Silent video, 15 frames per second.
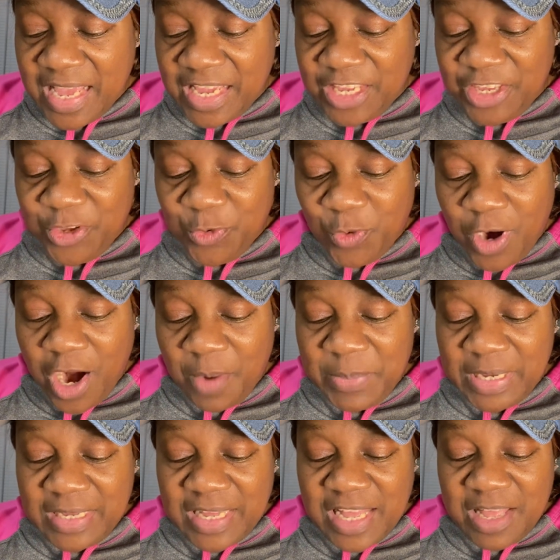You are
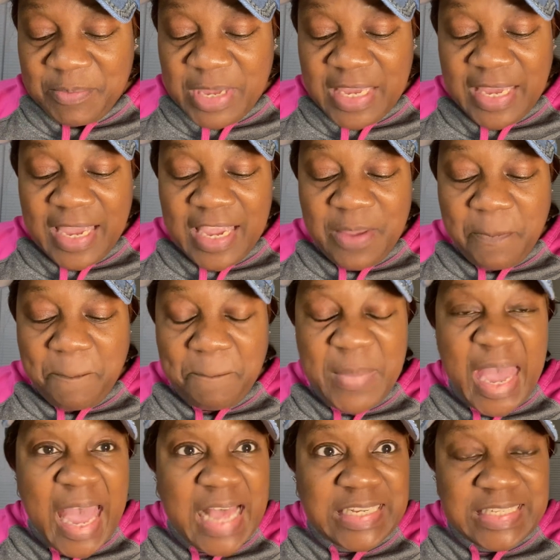becoming a
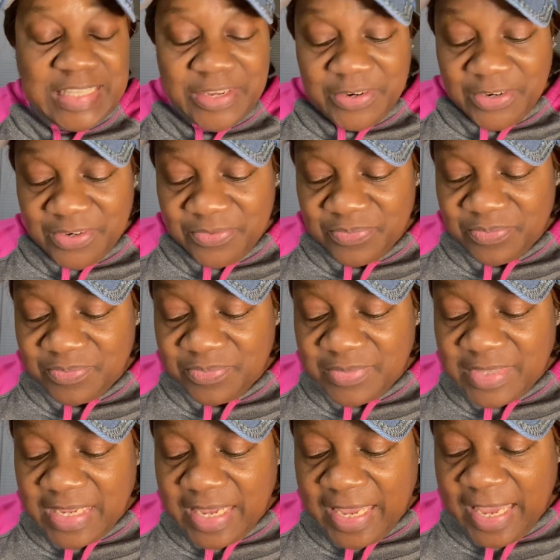master,
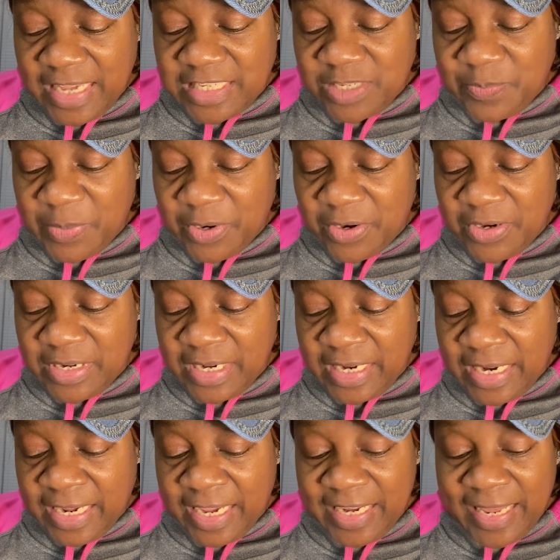expert,
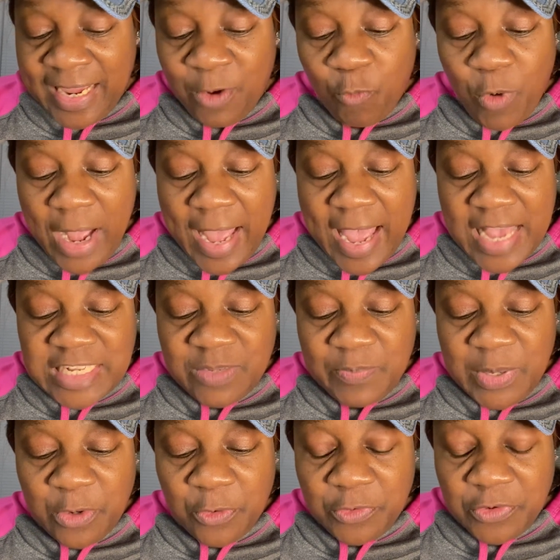and a wise
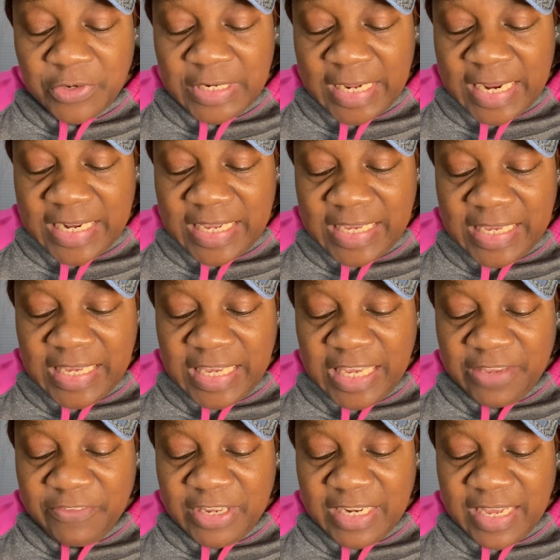builder, and
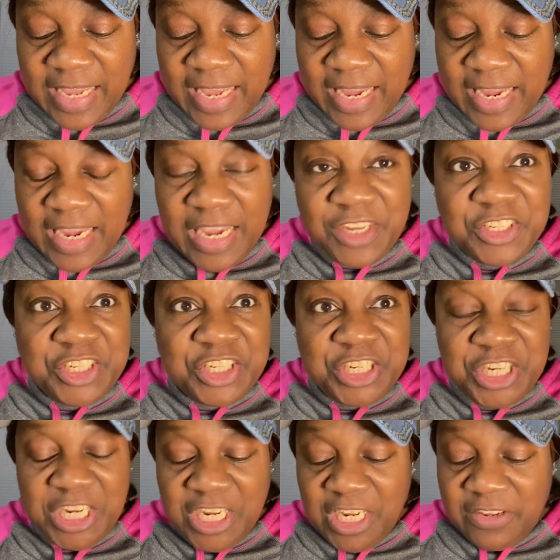even a
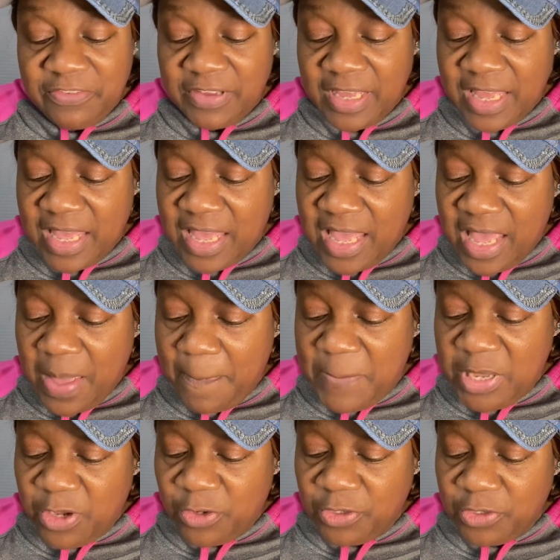chief
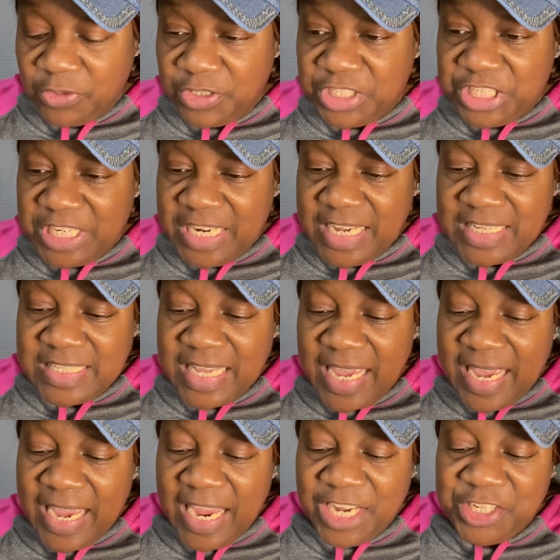builder, just
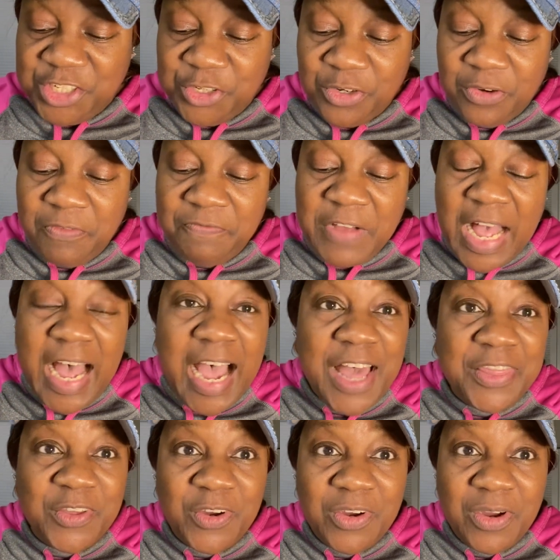as your
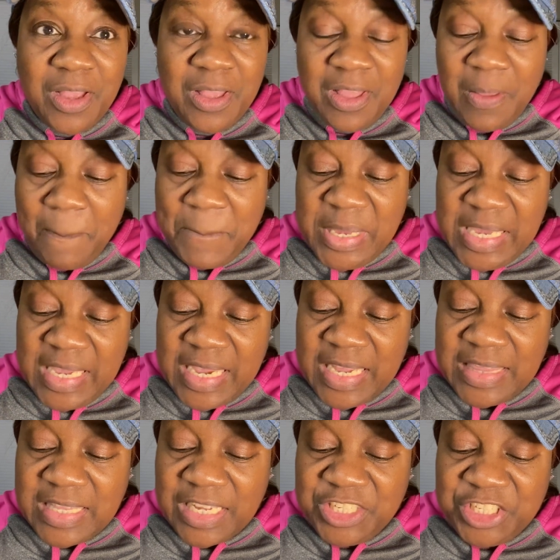father
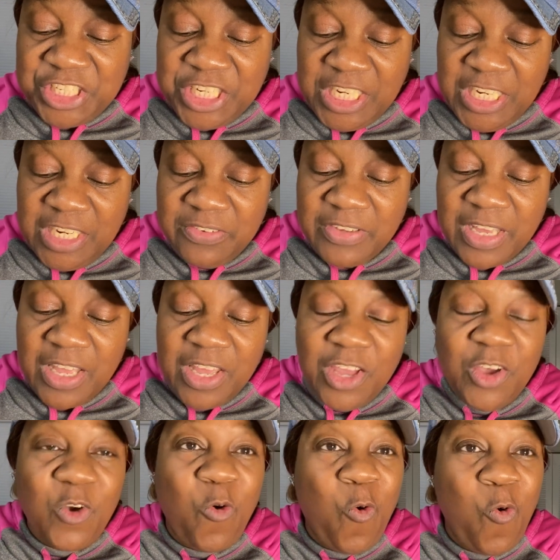being the chief
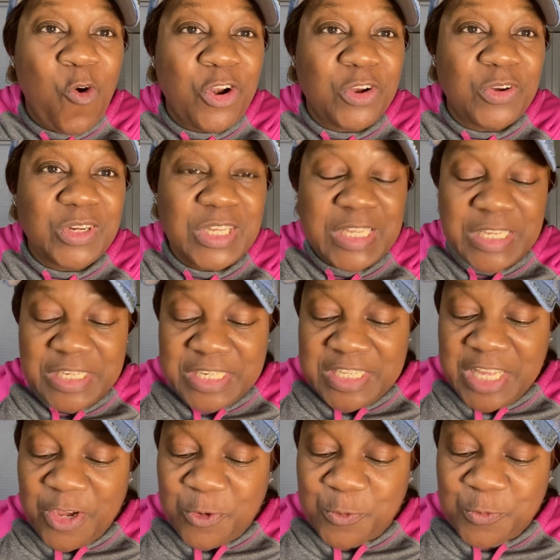
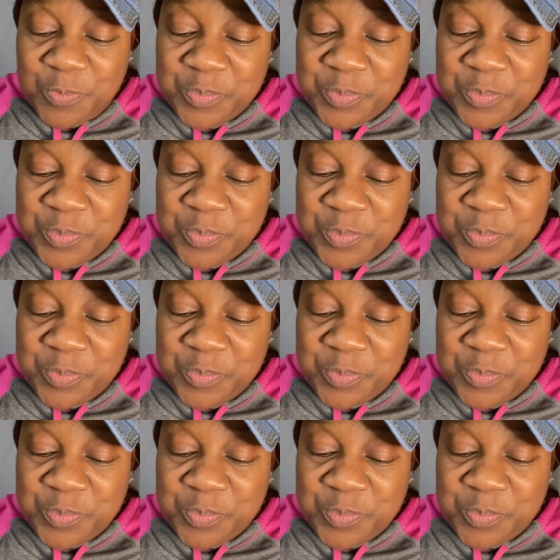cornerstone.